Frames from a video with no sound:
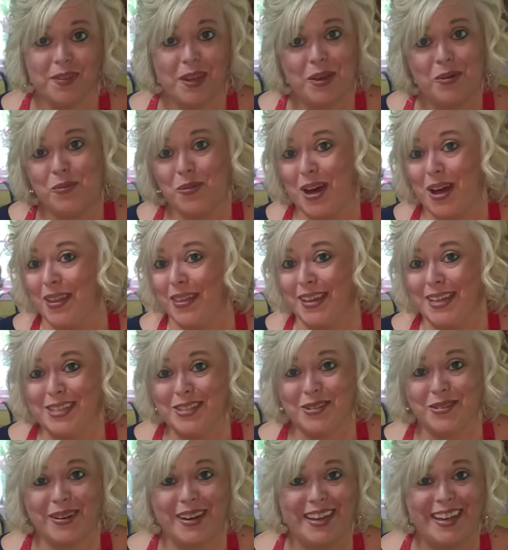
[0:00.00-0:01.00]
And while
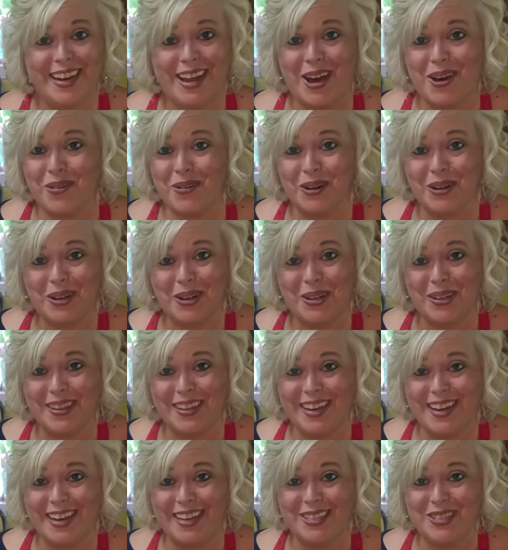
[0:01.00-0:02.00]
these are in, I'll work on the
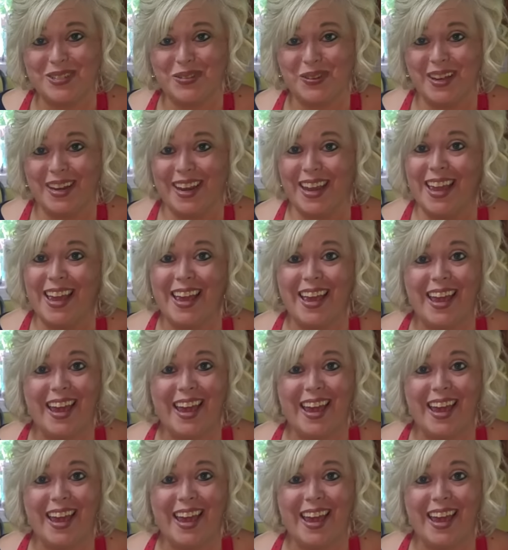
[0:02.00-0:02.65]
next 20.